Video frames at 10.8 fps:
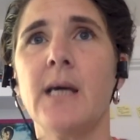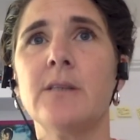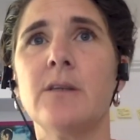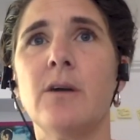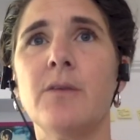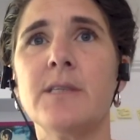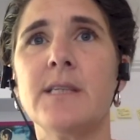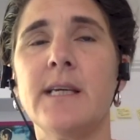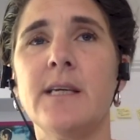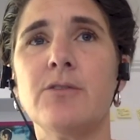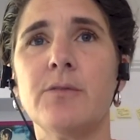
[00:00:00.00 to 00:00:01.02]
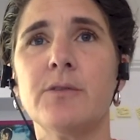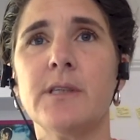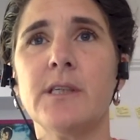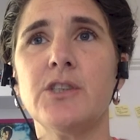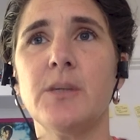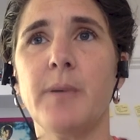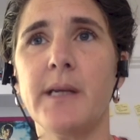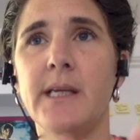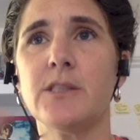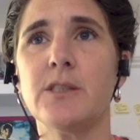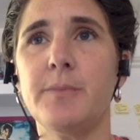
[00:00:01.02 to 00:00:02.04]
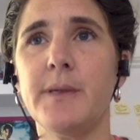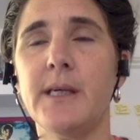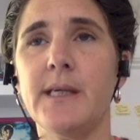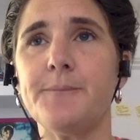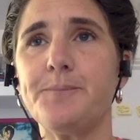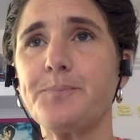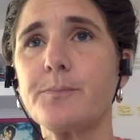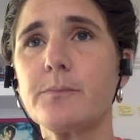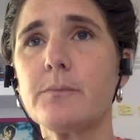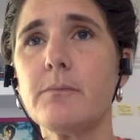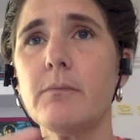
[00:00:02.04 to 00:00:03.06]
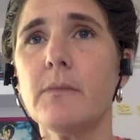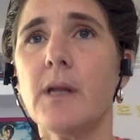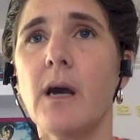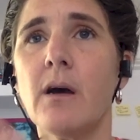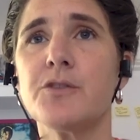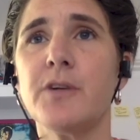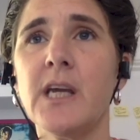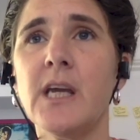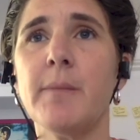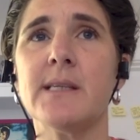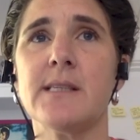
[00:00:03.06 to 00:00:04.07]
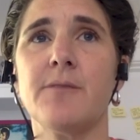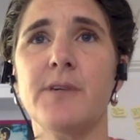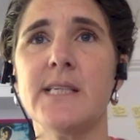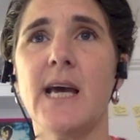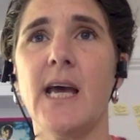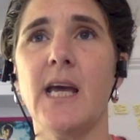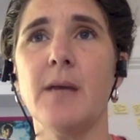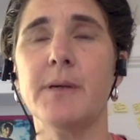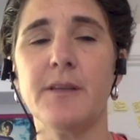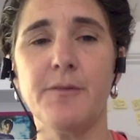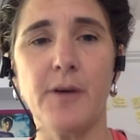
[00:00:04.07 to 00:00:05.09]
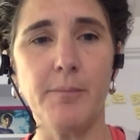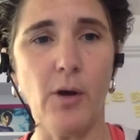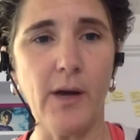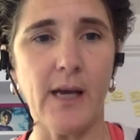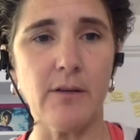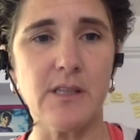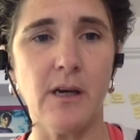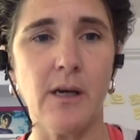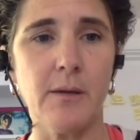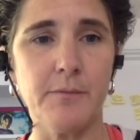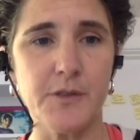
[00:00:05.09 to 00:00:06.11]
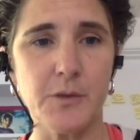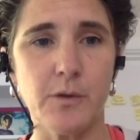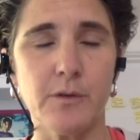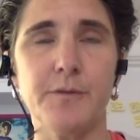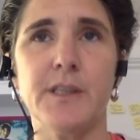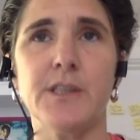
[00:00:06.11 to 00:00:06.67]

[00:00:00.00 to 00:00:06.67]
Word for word: and obviously, travel kinship, I need to be answering emails every day. But if I block out time for